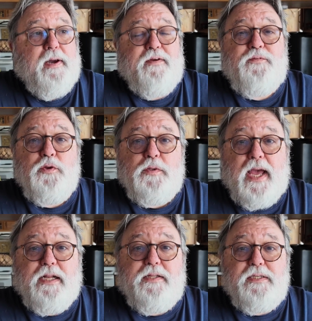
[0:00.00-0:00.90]
If you
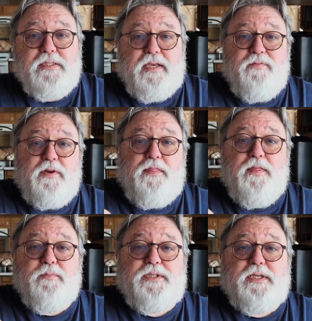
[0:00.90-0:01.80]
like this, give it a
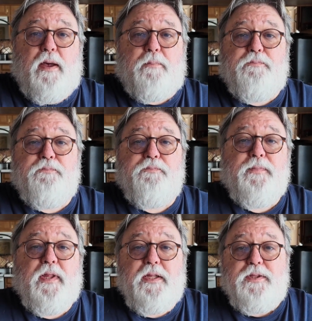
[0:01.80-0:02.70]
thumbs up.
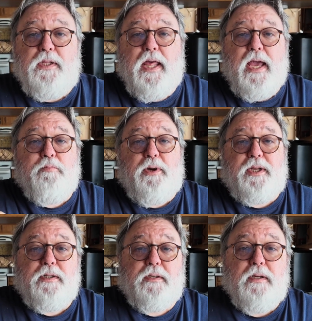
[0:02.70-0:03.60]
Hit the like
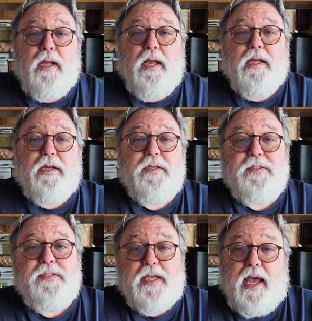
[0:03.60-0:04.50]
button,
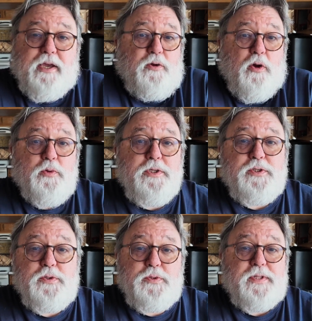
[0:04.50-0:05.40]
because I can always
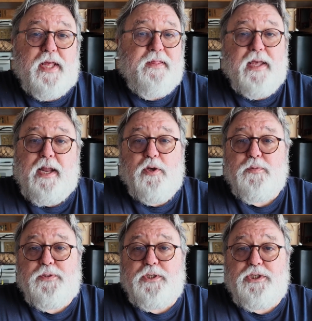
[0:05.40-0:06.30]
use that. That
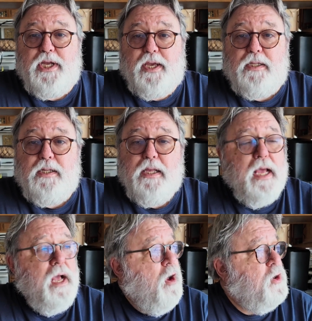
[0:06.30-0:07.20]
helps the channel.
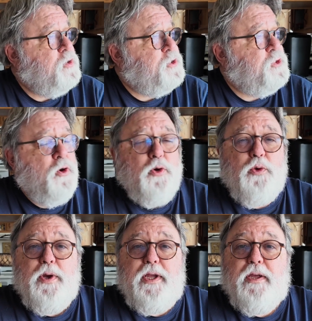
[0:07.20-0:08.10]

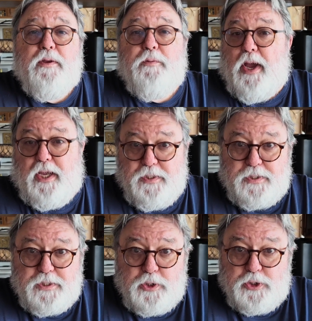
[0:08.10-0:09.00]
Also, you might
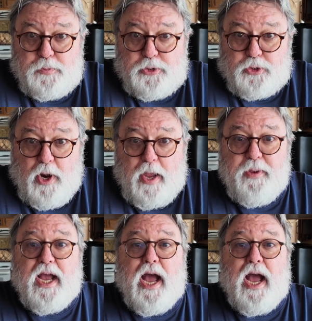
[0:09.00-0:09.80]
consider subscribing.